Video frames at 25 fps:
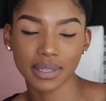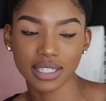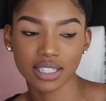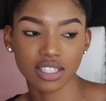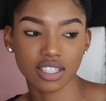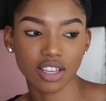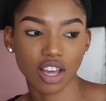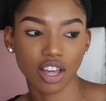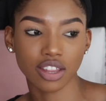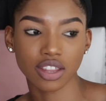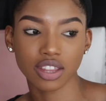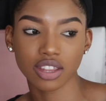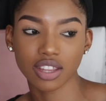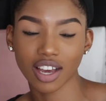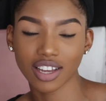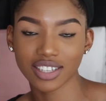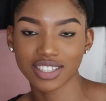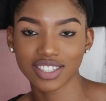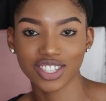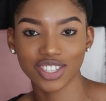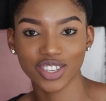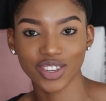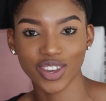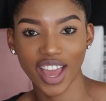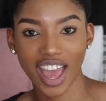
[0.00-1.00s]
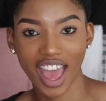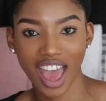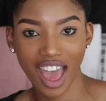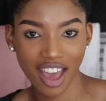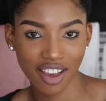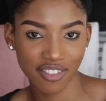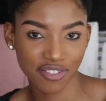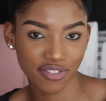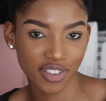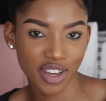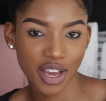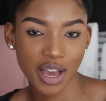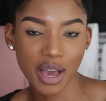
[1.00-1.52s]
comments or thoughts
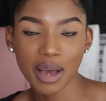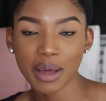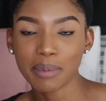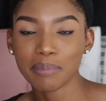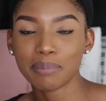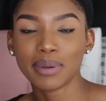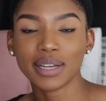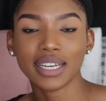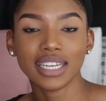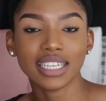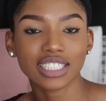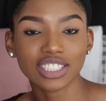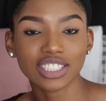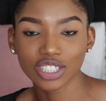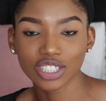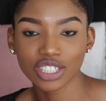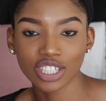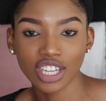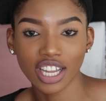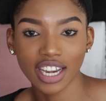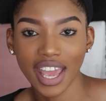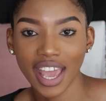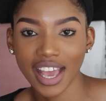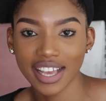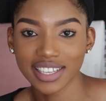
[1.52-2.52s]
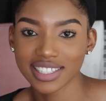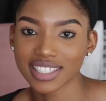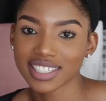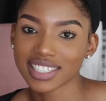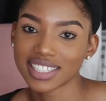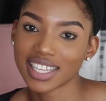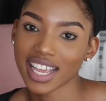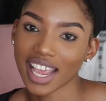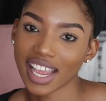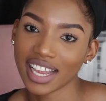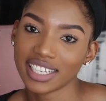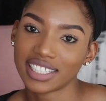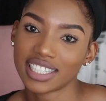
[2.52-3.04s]
you have, please do
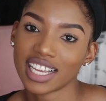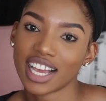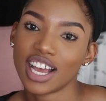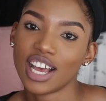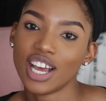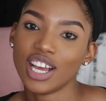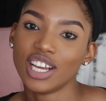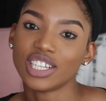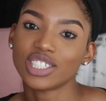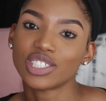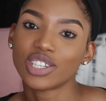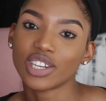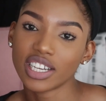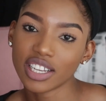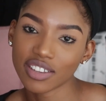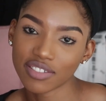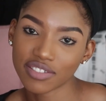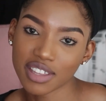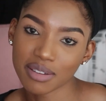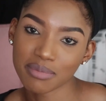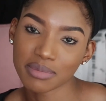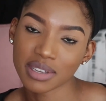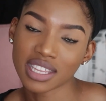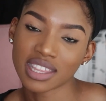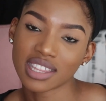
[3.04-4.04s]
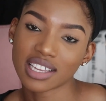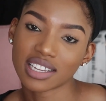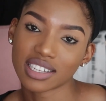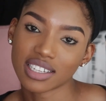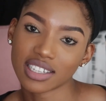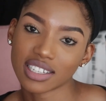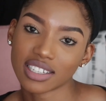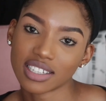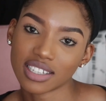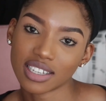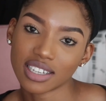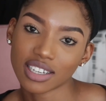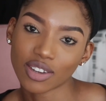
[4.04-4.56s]
not hesitate to leave
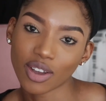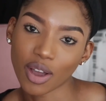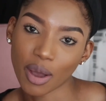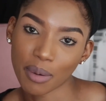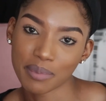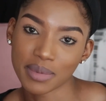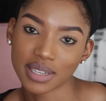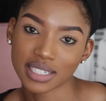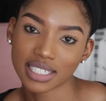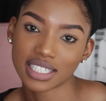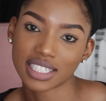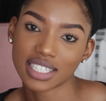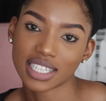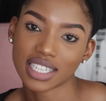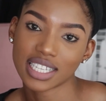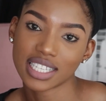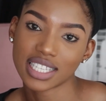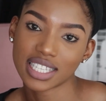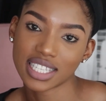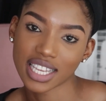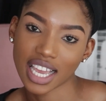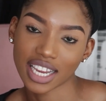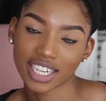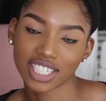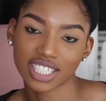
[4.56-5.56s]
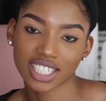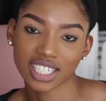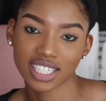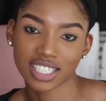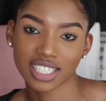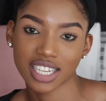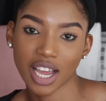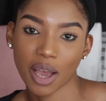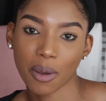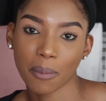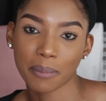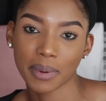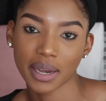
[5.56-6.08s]
them in the comment
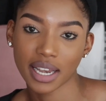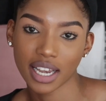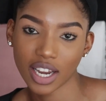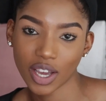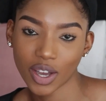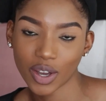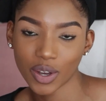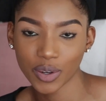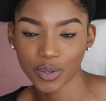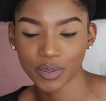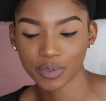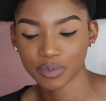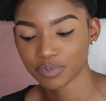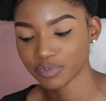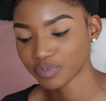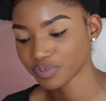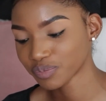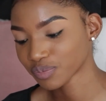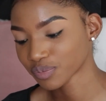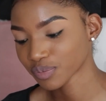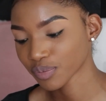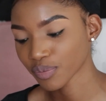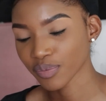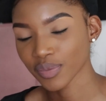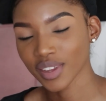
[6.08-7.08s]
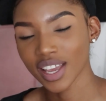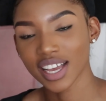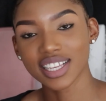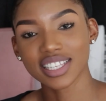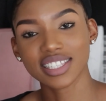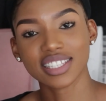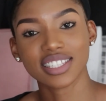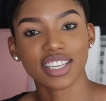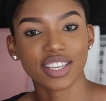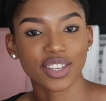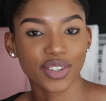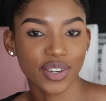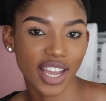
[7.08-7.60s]
section down below.
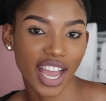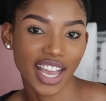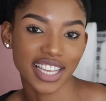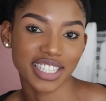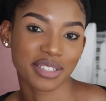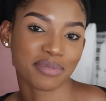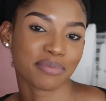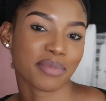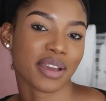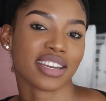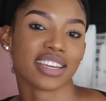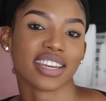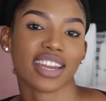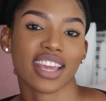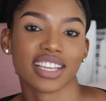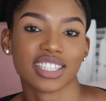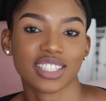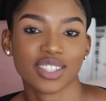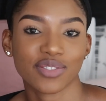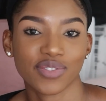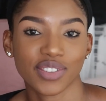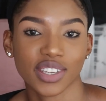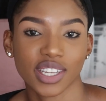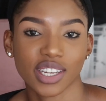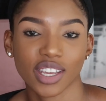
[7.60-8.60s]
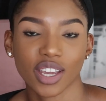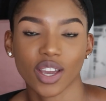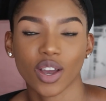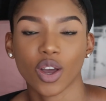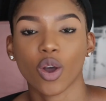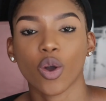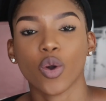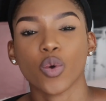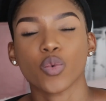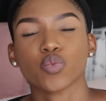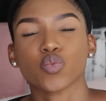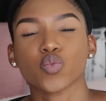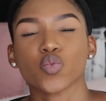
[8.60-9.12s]
See you guys in my next
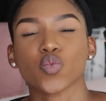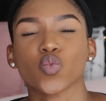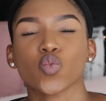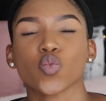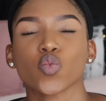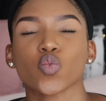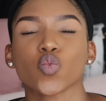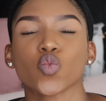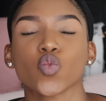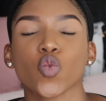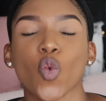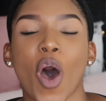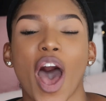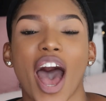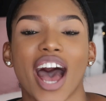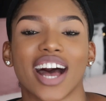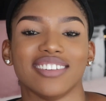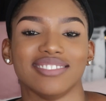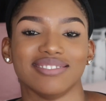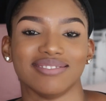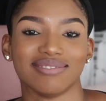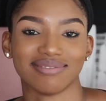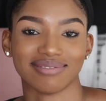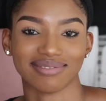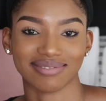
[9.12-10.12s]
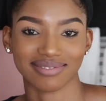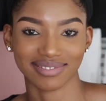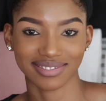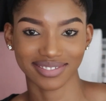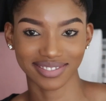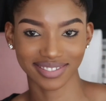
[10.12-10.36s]
video. Mwah.